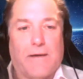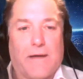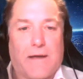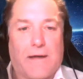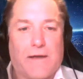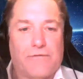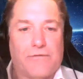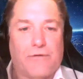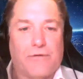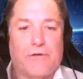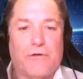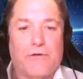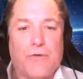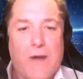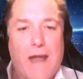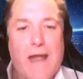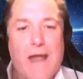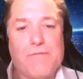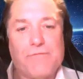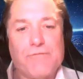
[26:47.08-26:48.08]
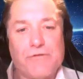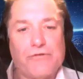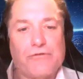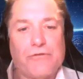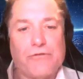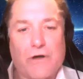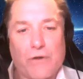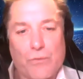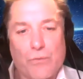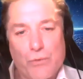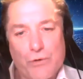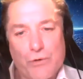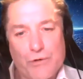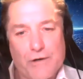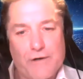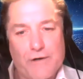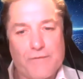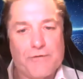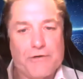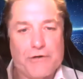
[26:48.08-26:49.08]
And so you have to start
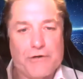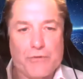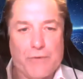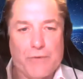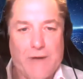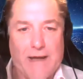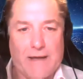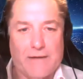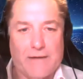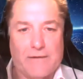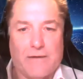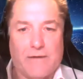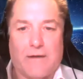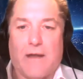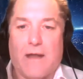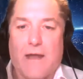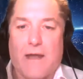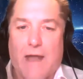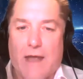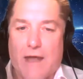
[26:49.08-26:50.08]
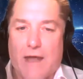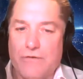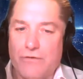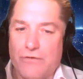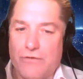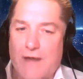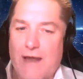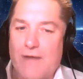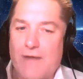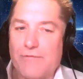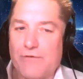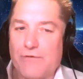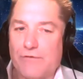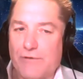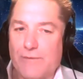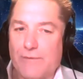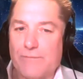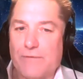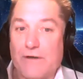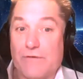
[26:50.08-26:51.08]
wherever you're at. And you have to
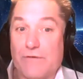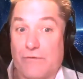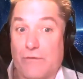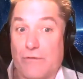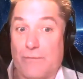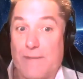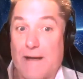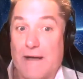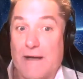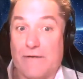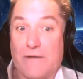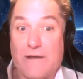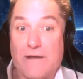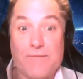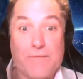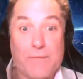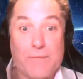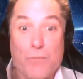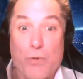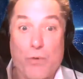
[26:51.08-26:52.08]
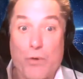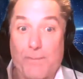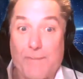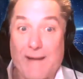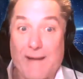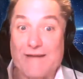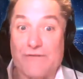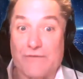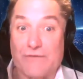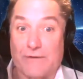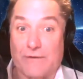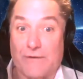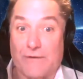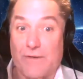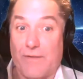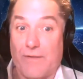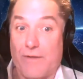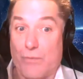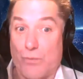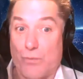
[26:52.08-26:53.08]
sometimes go back to even more basic
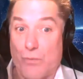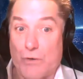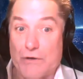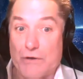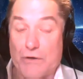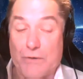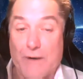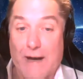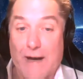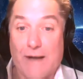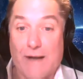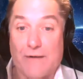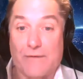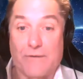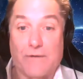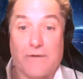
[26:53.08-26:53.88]
than where you're at.